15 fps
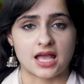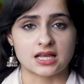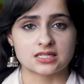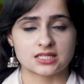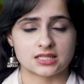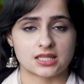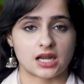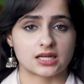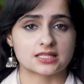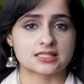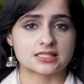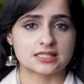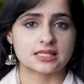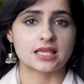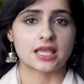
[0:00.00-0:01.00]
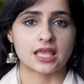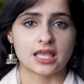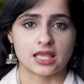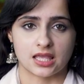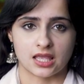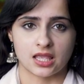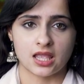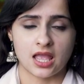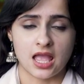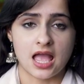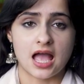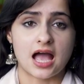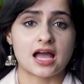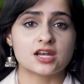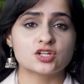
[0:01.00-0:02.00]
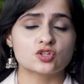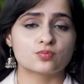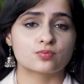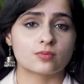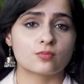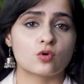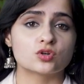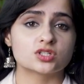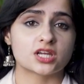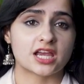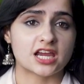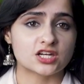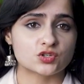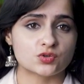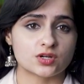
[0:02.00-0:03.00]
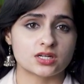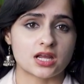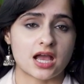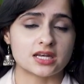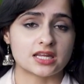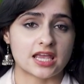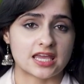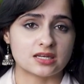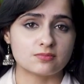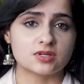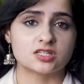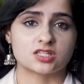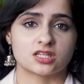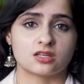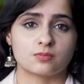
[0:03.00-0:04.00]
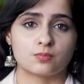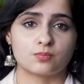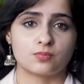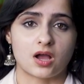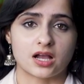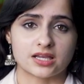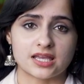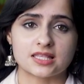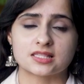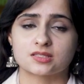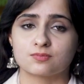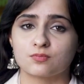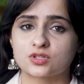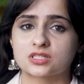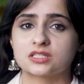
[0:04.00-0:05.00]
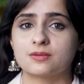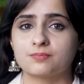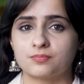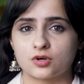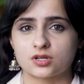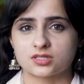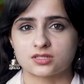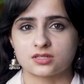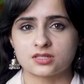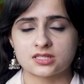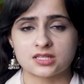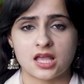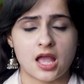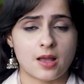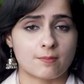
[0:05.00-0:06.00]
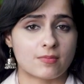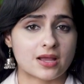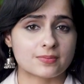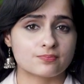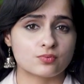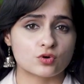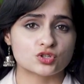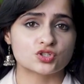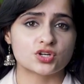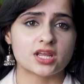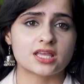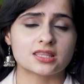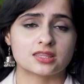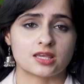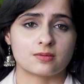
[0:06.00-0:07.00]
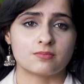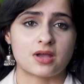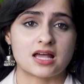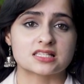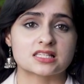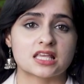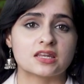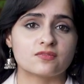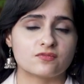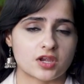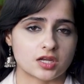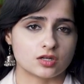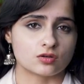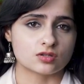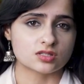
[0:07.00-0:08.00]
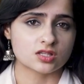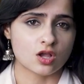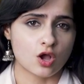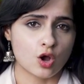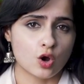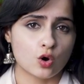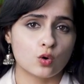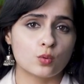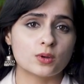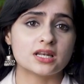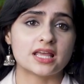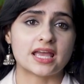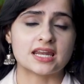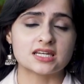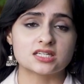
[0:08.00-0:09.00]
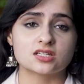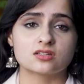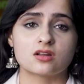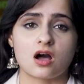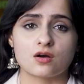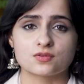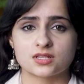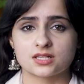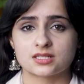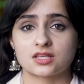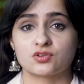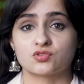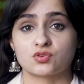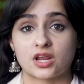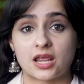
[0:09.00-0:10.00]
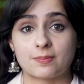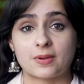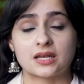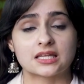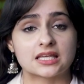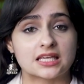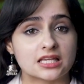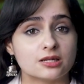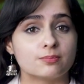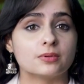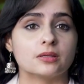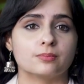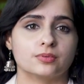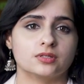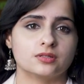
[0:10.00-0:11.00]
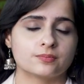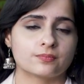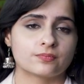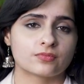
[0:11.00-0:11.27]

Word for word: Act that is CAA and to promote hatred and enmity against Muslim persons by portraying them as invaders who will enter houses and rape and kill people.